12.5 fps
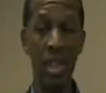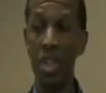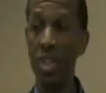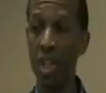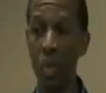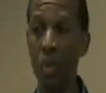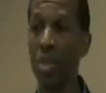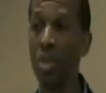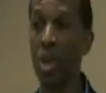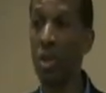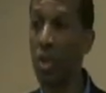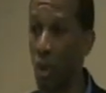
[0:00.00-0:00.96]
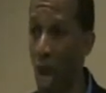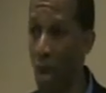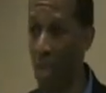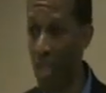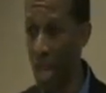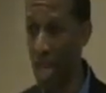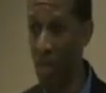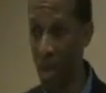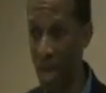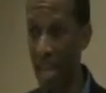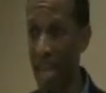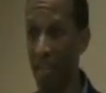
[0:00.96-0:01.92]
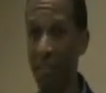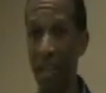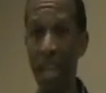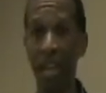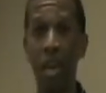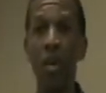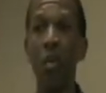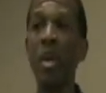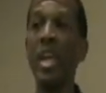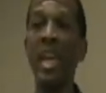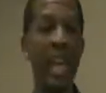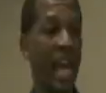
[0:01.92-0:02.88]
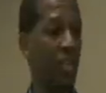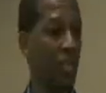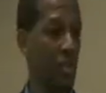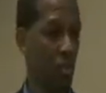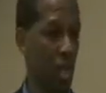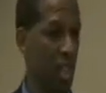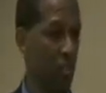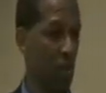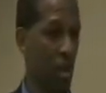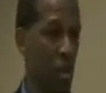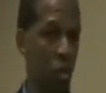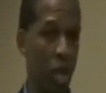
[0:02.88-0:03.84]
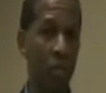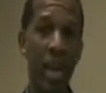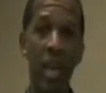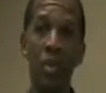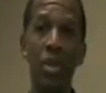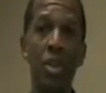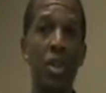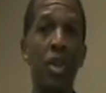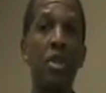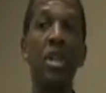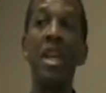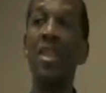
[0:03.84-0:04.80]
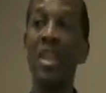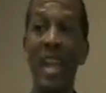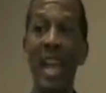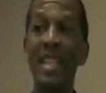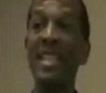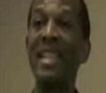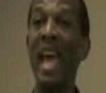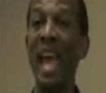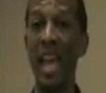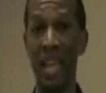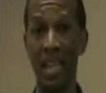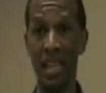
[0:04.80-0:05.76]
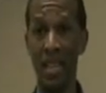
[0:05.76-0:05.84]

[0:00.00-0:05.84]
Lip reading: She was so traumatized by that event, we canceled the rest of our trip and returned the next day